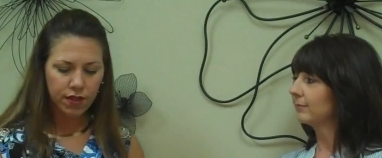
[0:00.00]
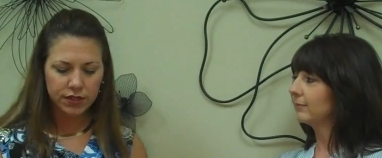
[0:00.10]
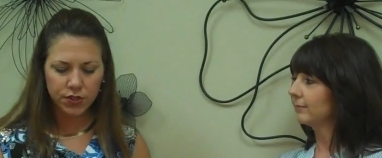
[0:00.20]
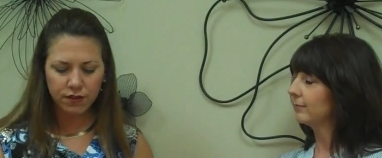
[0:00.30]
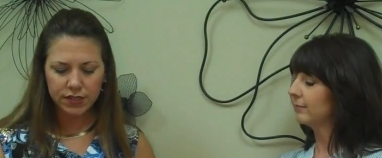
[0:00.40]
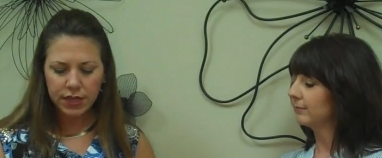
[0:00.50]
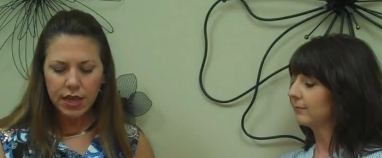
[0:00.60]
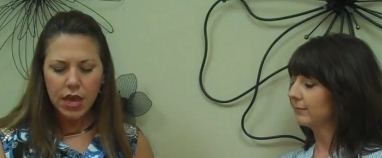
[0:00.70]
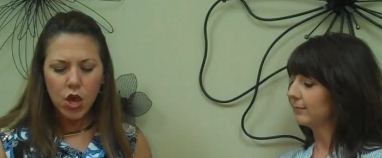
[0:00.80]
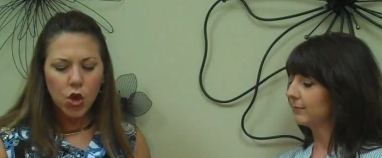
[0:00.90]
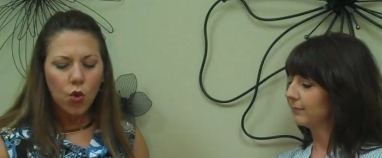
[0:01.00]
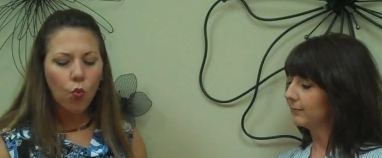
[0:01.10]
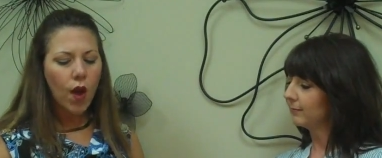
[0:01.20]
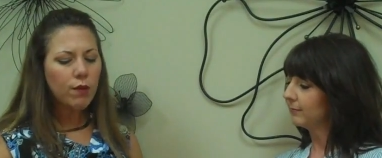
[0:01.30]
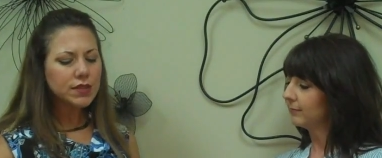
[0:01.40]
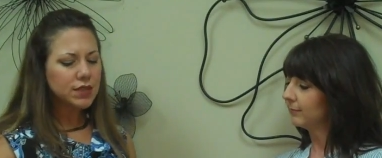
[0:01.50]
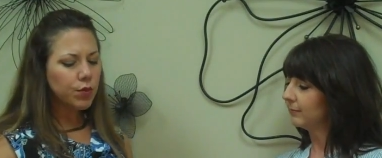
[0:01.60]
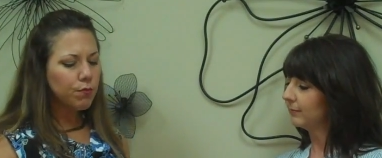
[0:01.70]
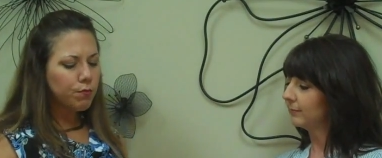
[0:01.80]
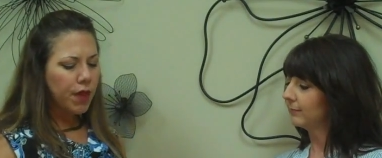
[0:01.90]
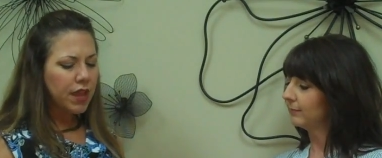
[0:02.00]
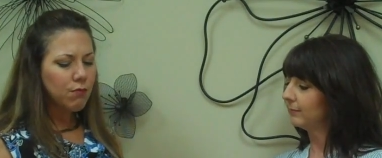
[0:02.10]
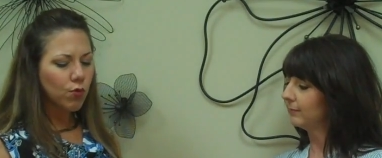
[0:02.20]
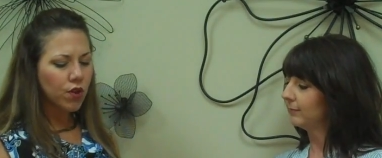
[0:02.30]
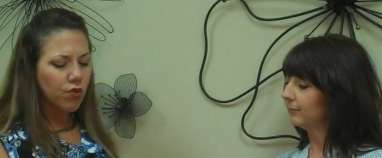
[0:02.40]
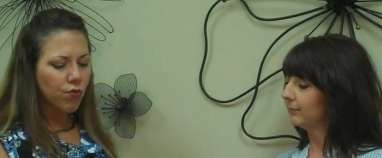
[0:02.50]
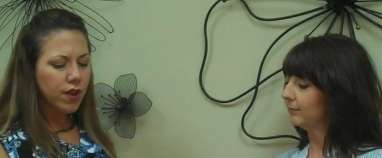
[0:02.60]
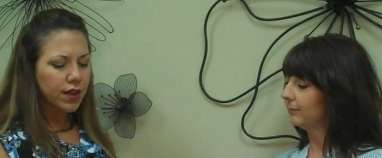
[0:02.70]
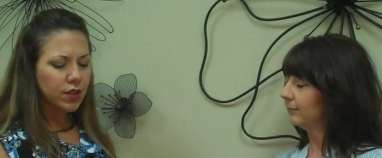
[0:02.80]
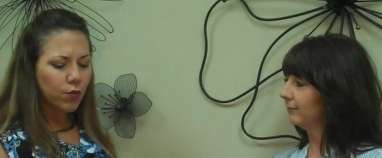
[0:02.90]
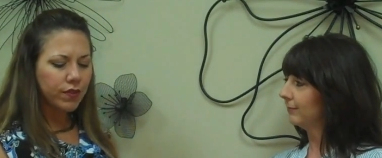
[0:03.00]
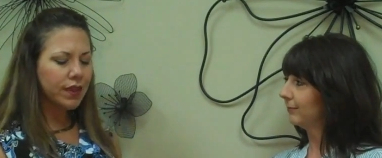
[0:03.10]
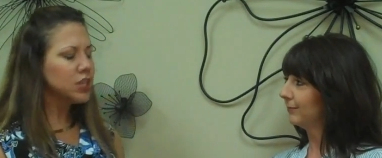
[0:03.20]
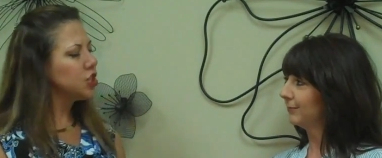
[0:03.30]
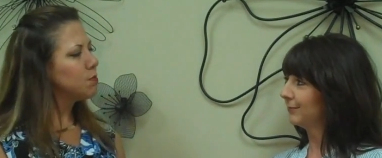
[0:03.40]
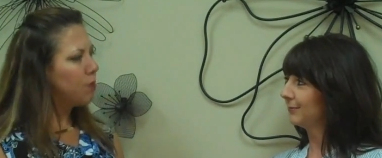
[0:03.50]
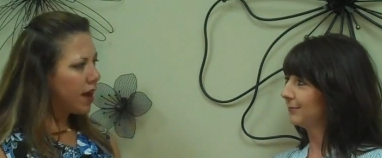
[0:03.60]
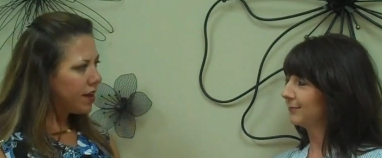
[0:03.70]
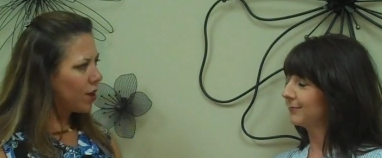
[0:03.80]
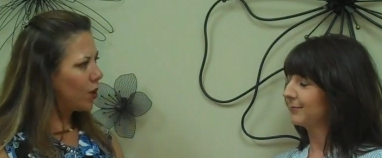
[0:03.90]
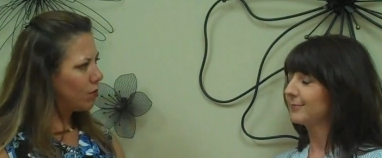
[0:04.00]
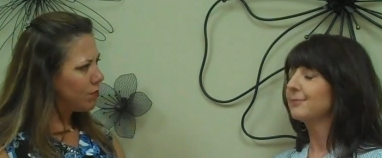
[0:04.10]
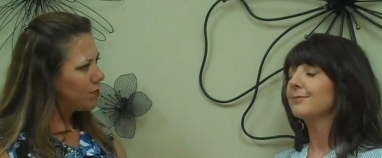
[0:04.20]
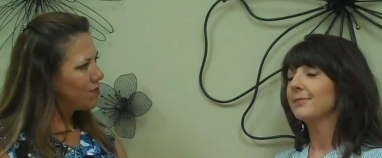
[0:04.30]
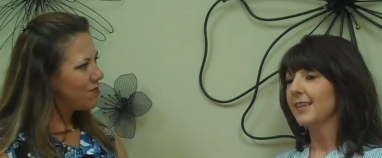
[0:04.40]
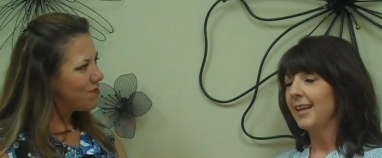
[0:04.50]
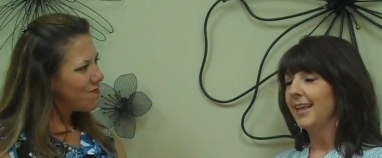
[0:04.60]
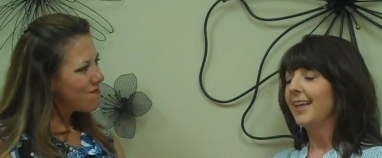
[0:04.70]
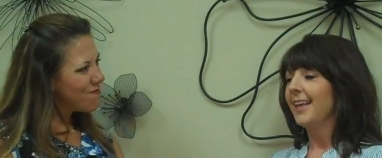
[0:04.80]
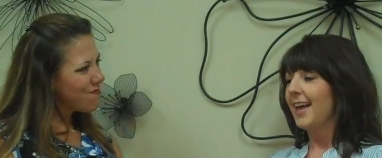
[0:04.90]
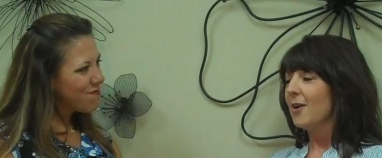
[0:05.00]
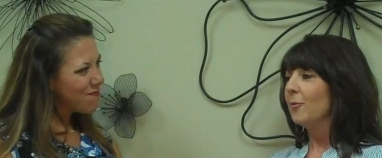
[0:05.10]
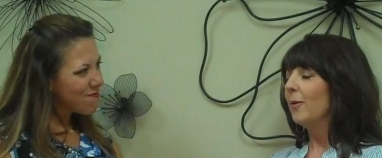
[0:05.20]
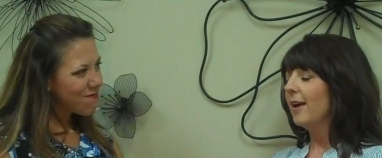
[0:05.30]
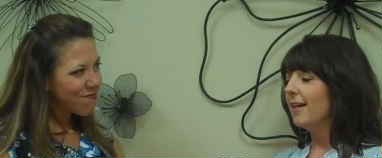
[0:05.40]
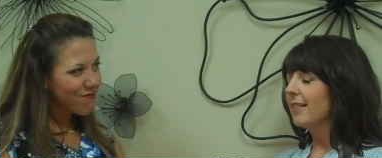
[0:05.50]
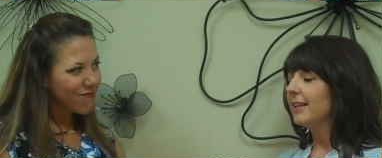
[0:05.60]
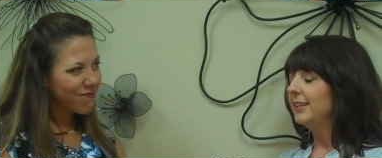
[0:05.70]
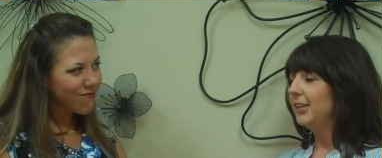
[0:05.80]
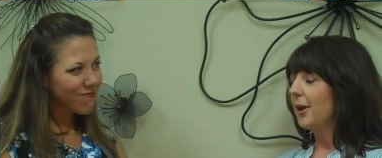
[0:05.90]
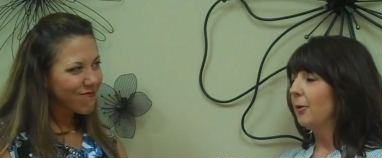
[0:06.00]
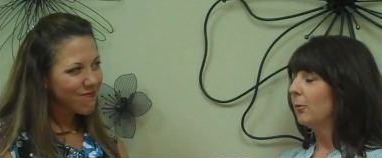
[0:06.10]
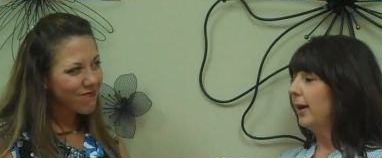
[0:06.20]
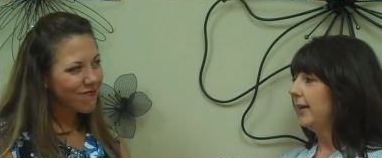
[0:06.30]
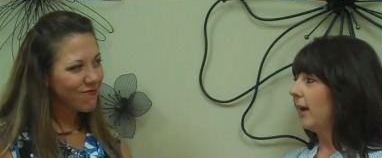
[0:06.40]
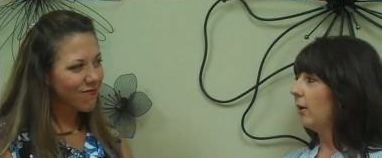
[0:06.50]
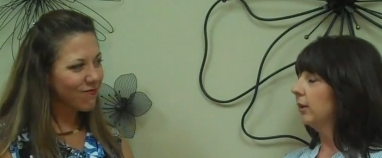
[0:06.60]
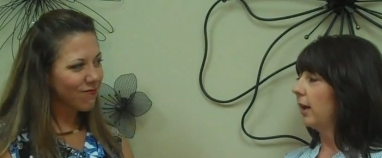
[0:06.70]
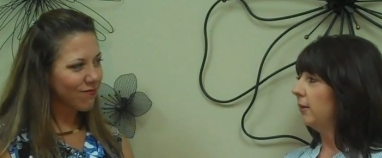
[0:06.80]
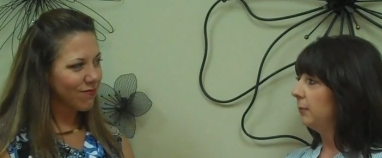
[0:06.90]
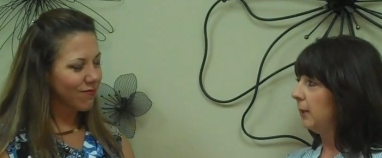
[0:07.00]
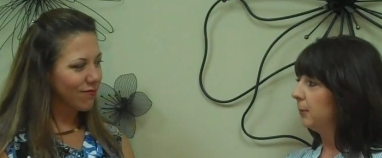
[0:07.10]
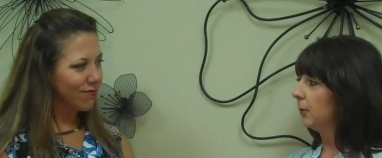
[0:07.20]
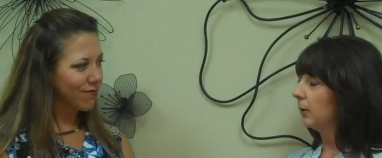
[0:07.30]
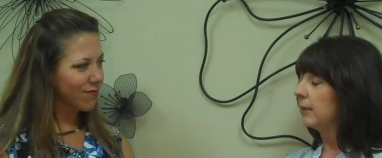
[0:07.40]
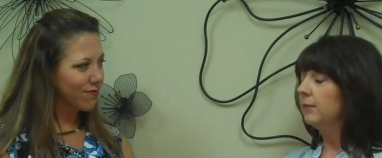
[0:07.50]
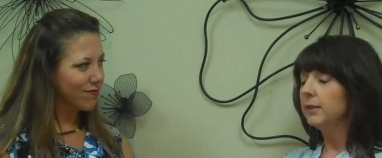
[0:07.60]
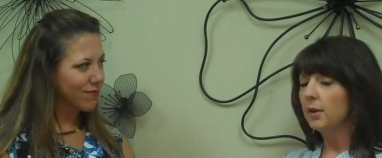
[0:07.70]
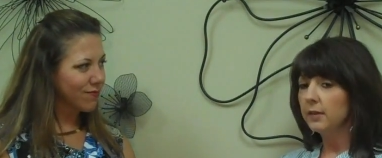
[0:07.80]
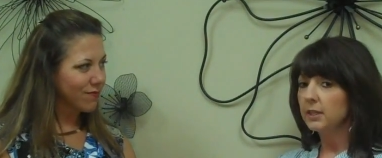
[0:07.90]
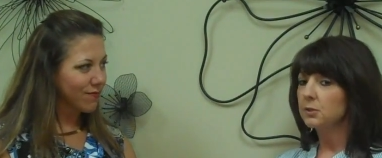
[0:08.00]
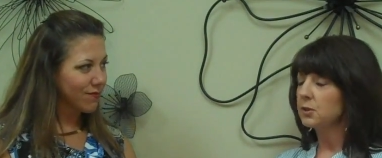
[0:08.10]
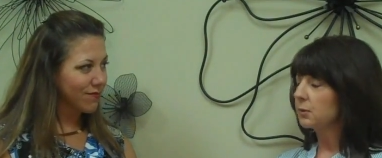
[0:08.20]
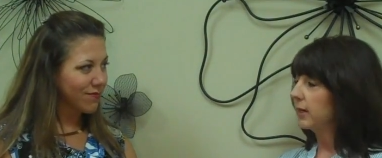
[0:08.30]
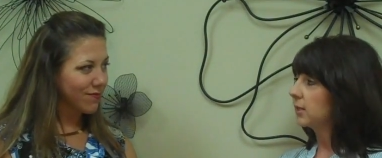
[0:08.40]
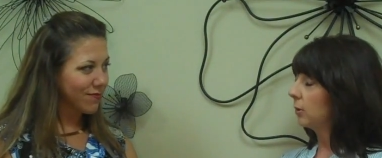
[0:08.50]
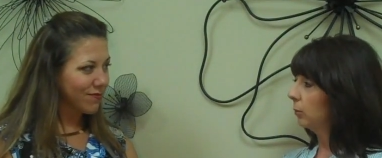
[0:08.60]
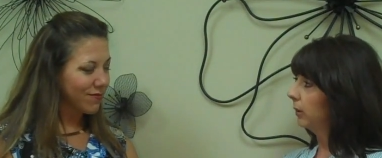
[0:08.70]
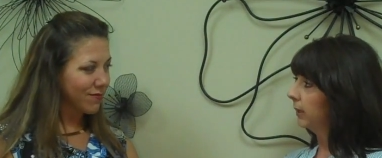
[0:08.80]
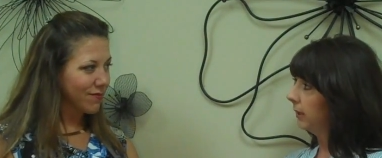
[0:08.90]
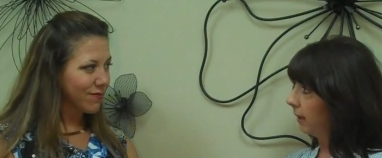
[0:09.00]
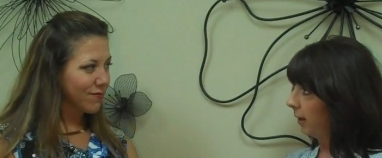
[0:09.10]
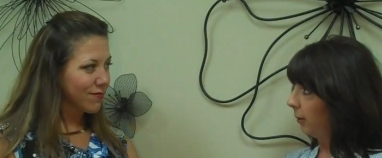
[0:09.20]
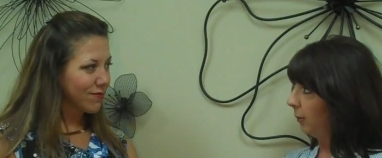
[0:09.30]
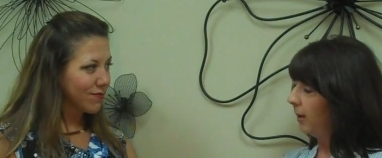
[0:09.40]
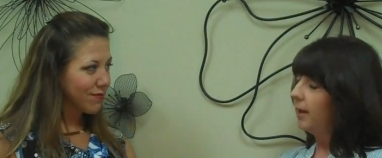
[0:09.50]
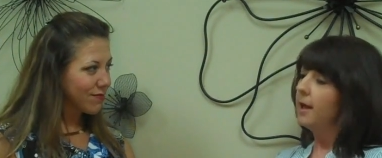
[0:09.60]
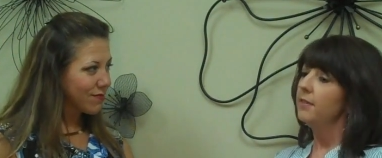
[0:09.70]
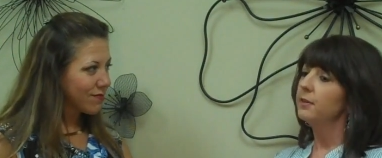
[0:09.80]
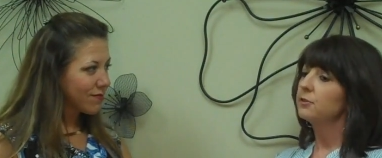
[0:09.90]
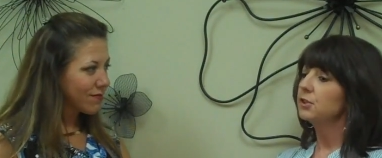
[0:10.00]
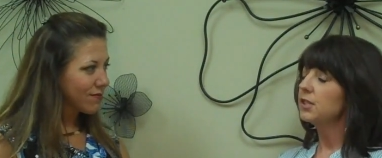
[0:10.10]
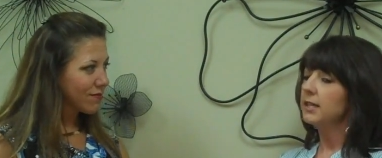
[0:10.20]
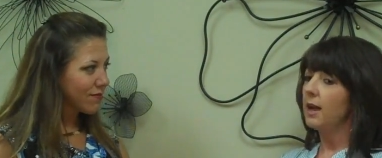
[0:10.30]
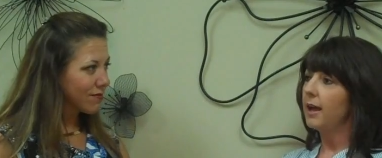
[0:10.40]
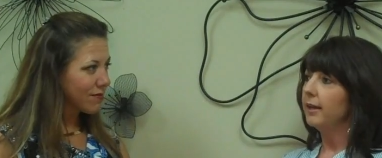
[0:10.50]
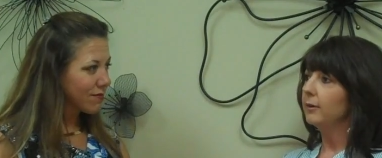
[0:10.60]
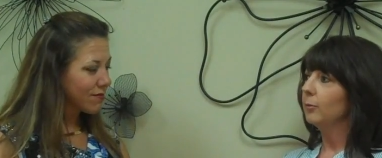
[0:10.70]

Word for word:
Speaker 1: that service. Why would someone pay more in rent when they could just buy a home?
Speaker 2: Well, you know, right now a lot of people, even though the interest rates are really low, they're just not